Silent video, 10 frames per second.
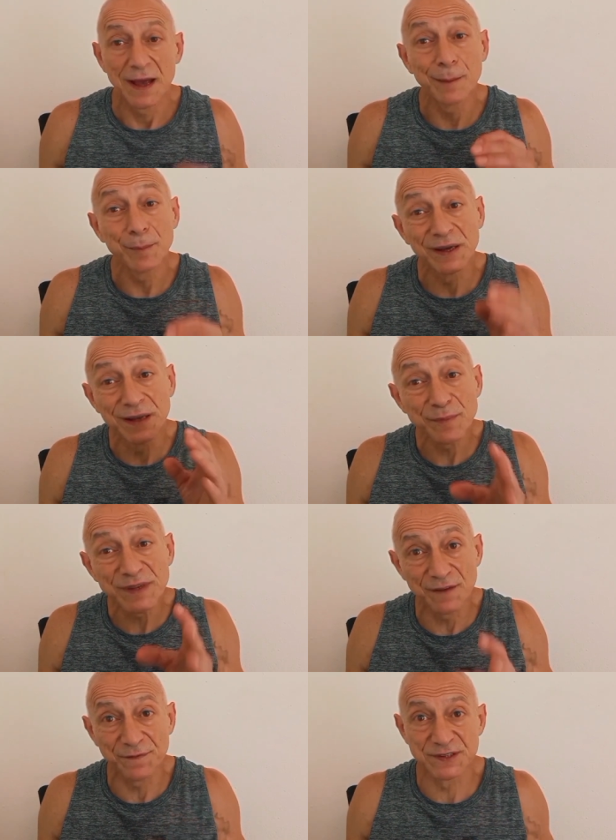And let
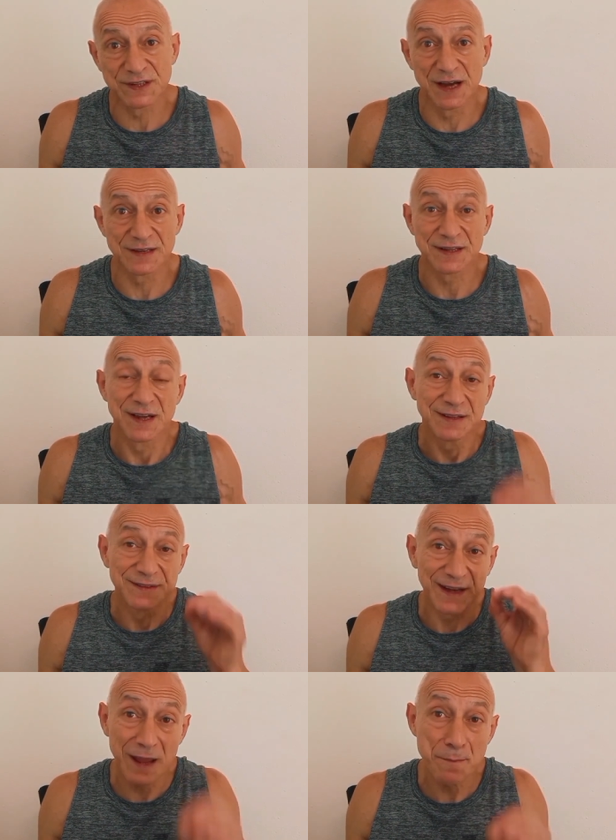me emphasize
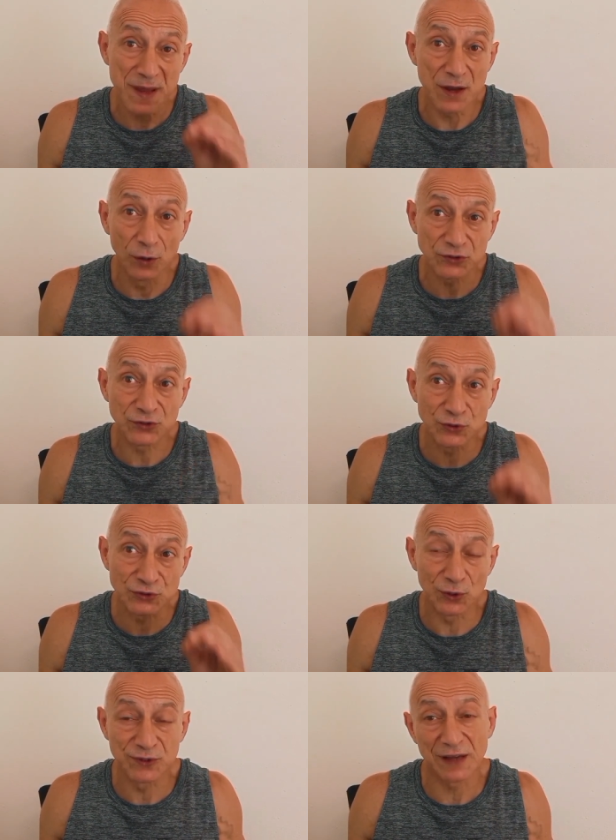that it may also
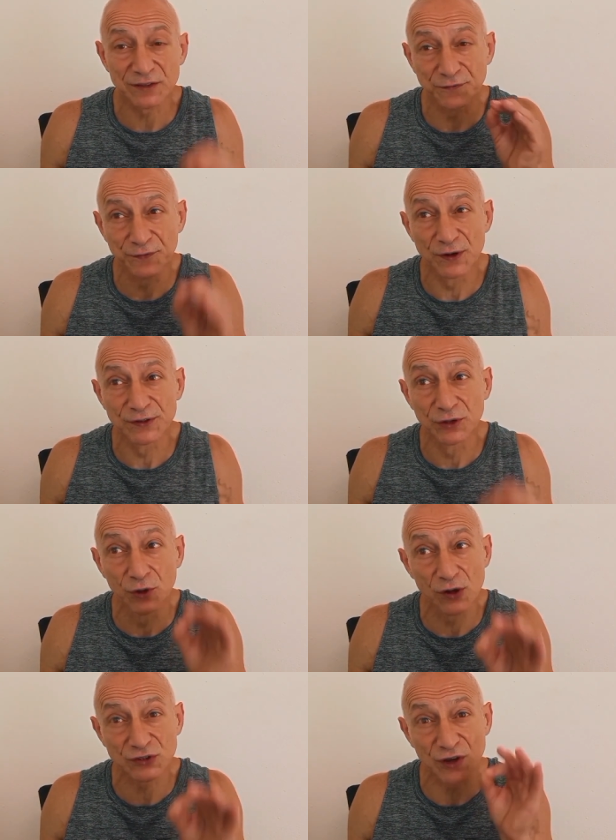slow down the further
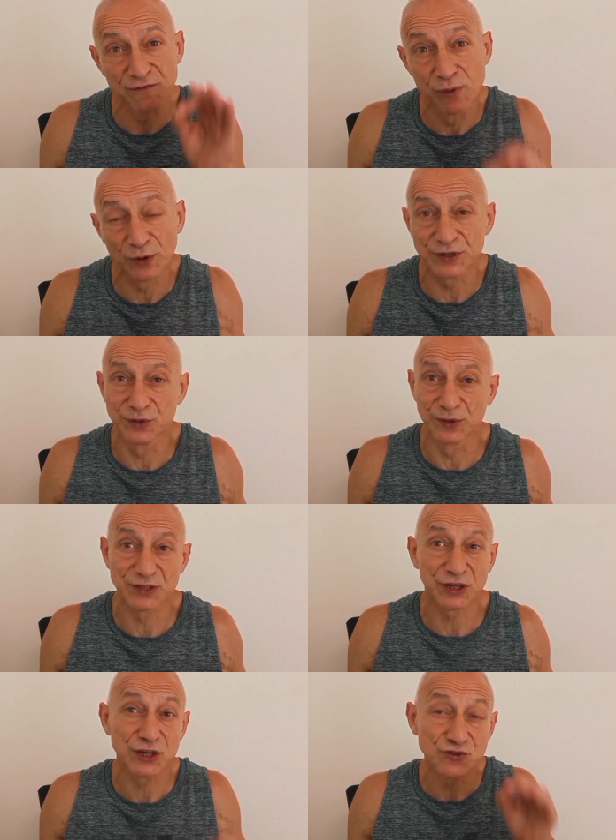loss of motor
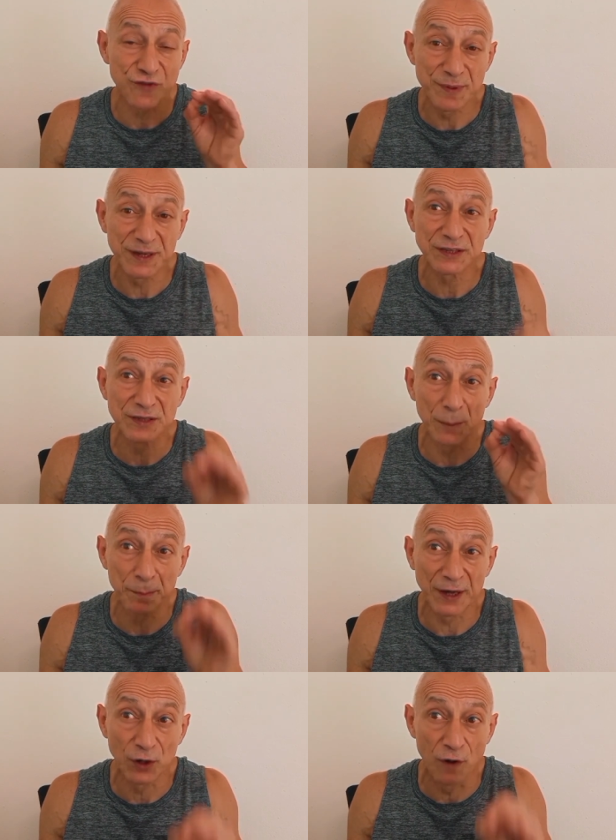units, contributing to
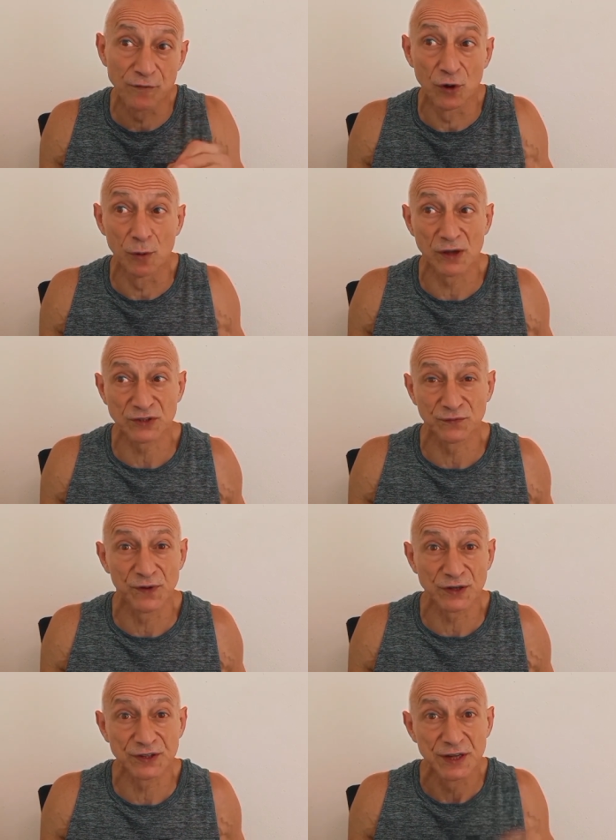better overall muscle
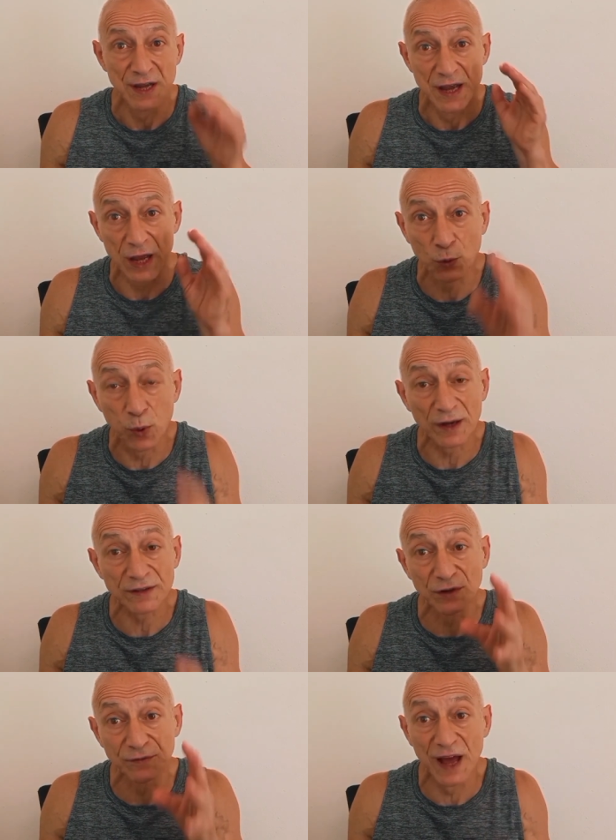function and
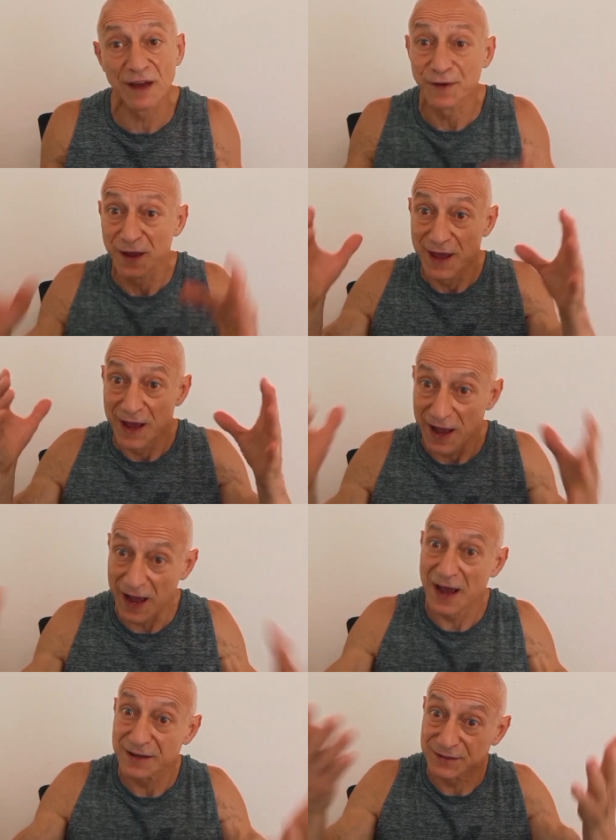quality of life
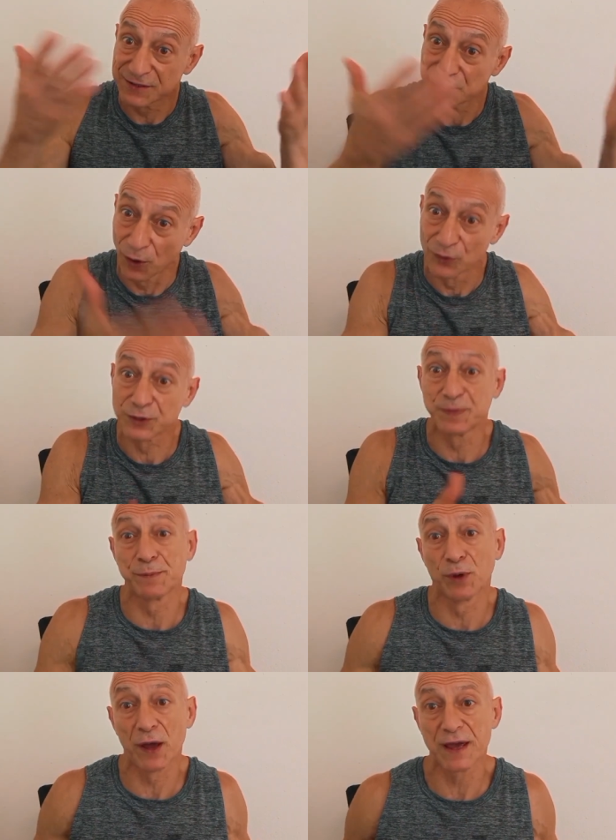as the older
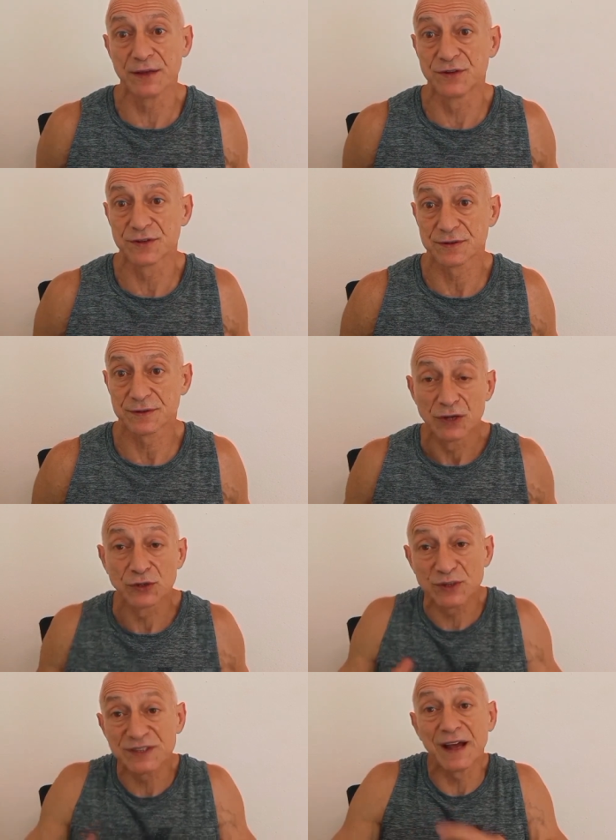people age.
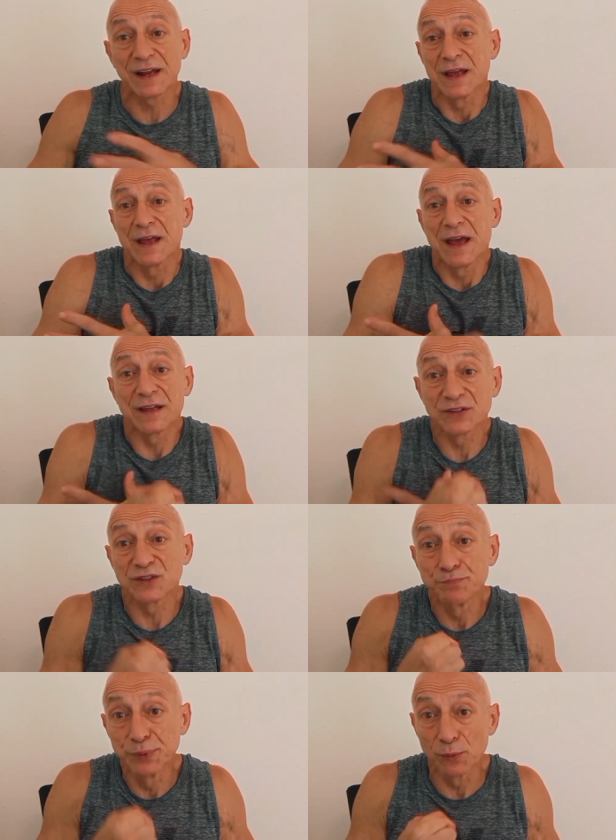So it's not, it
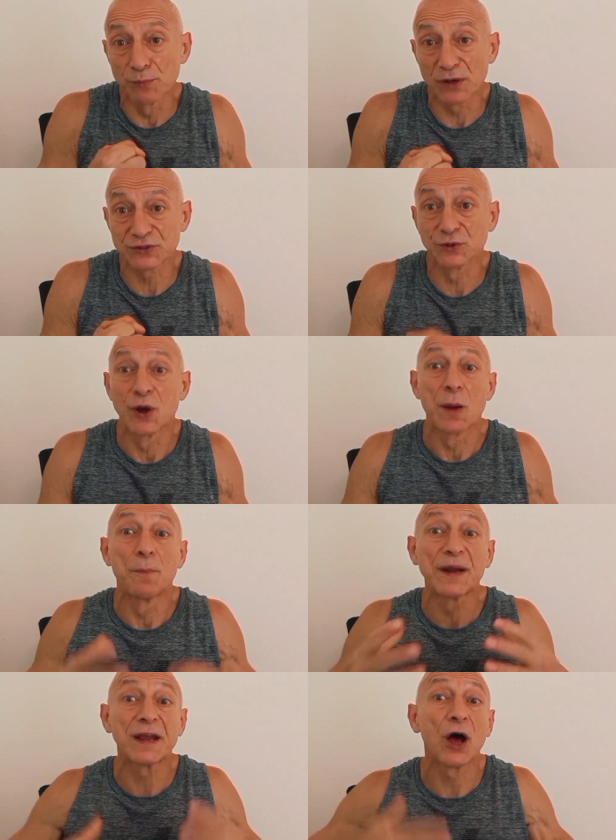doesn't build muscle,
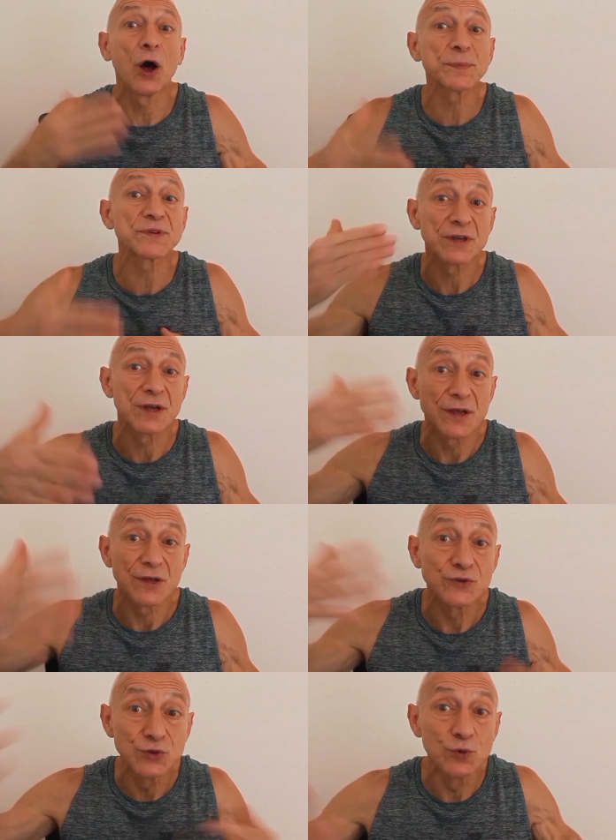but it helps
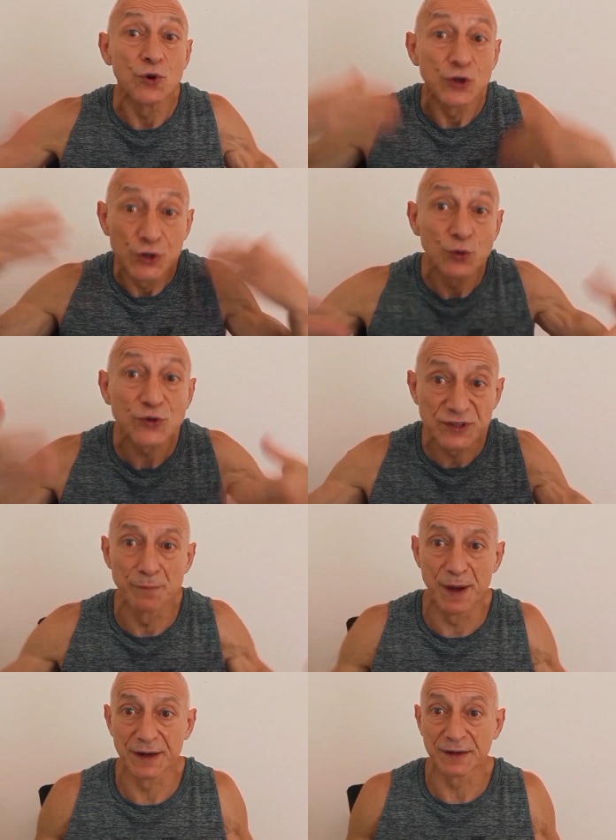you use them
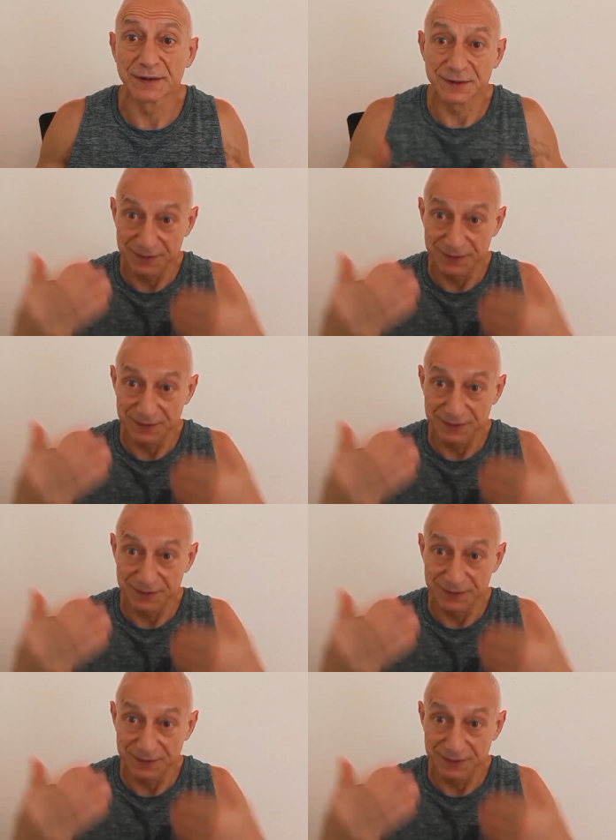better.